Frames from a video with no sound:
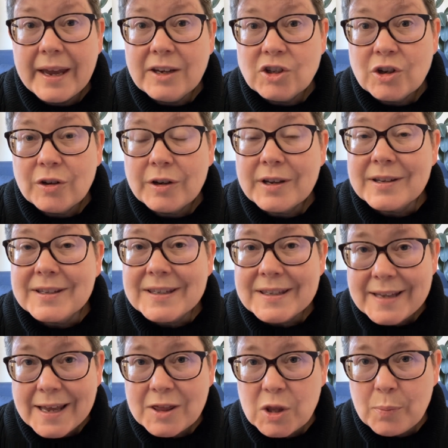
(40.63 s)
HR can
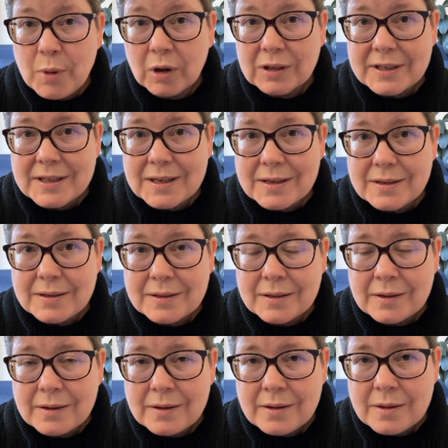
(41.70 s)
set the
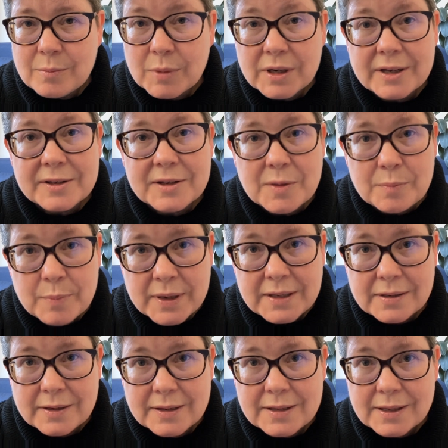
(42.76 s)
policies, but it's the
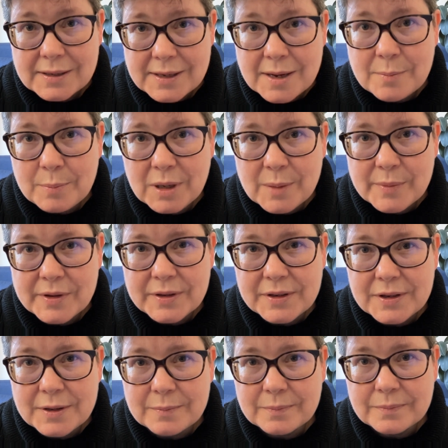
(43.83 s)
business that
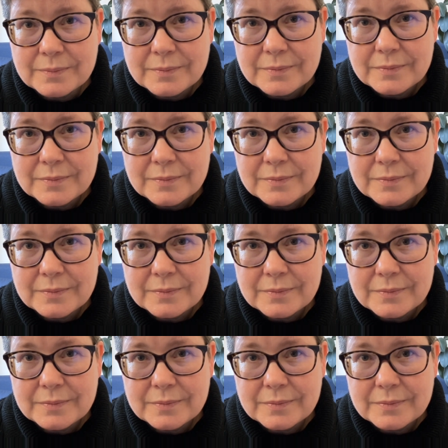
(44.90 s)
implements them.